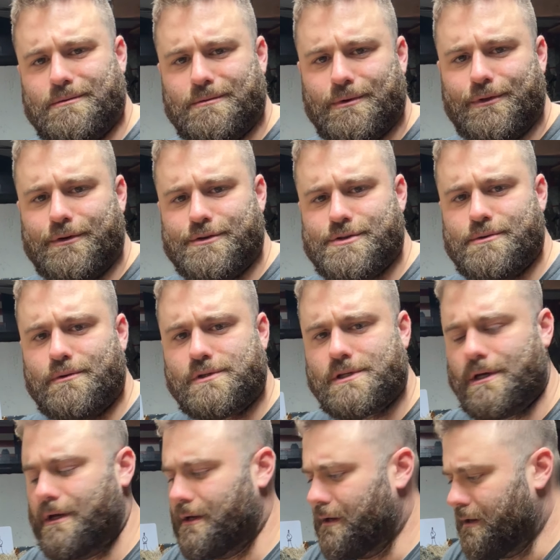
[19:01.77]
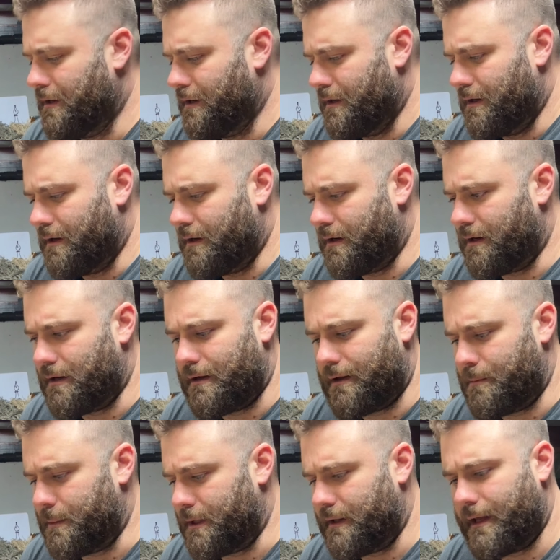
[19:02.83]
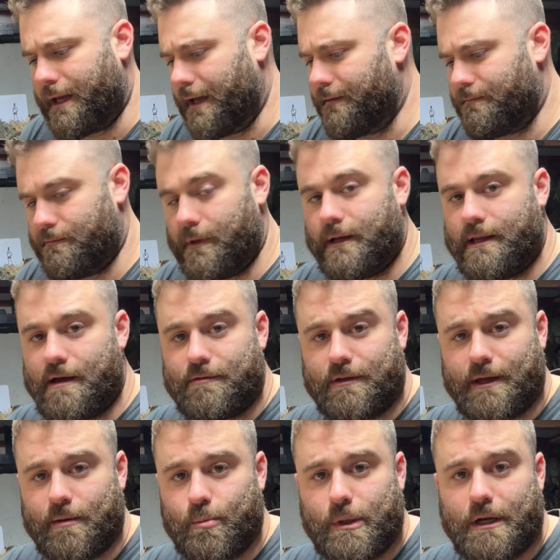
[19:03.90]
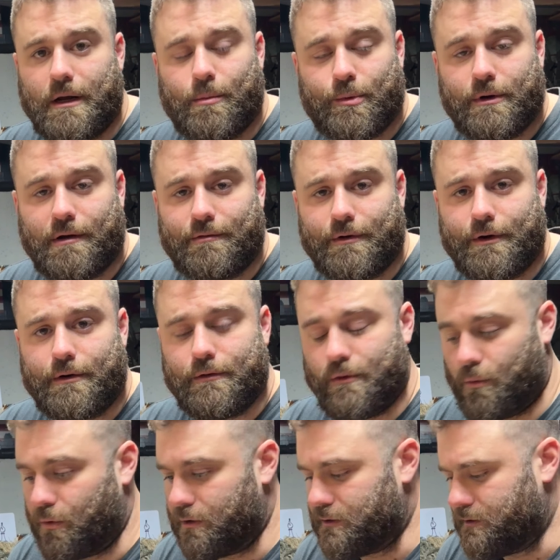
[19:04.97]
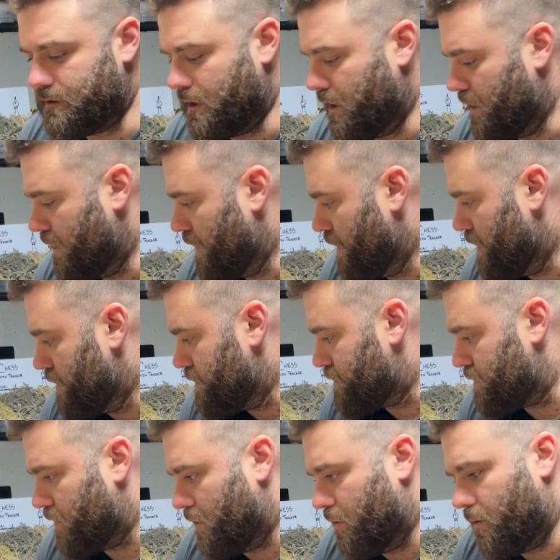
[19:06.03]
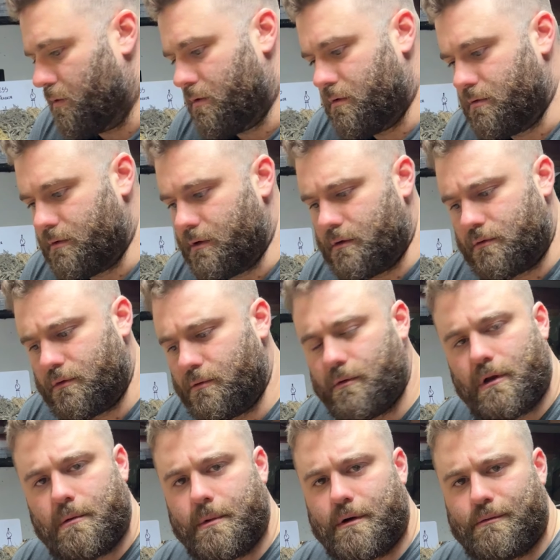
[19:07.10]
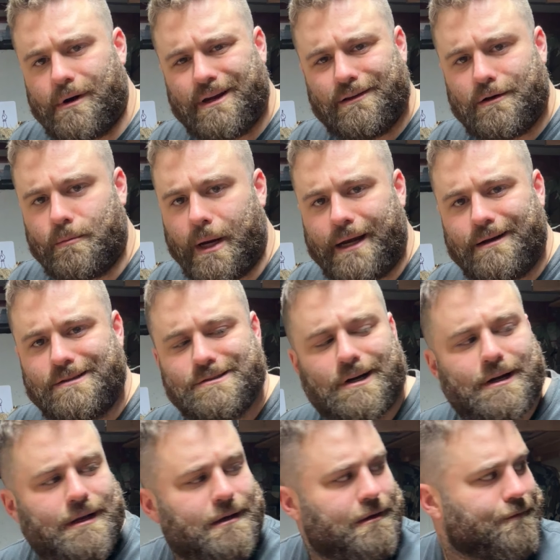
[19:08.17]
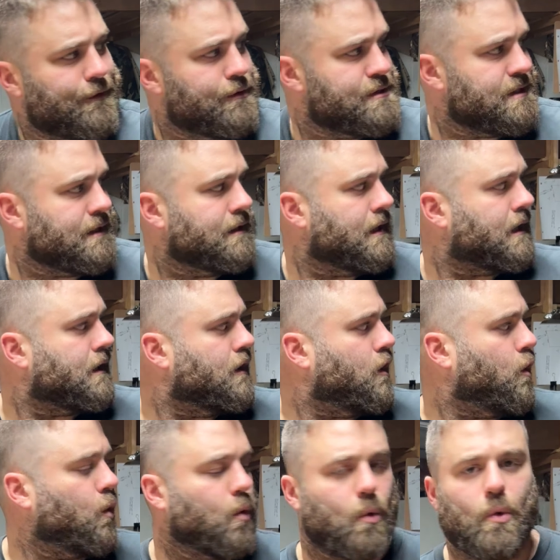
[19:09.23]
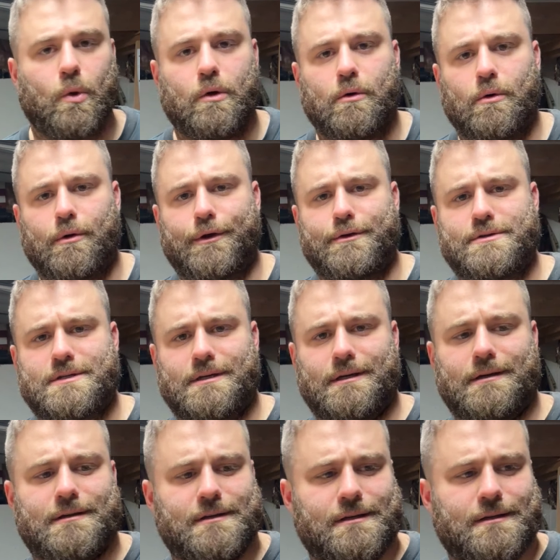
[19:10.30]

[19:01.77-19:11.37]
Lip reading: with your suits. I mean, they definitely get beat up whenever you're in the woods. So, do a little bit of regular maintenance on it. If you see like a hole, or you see,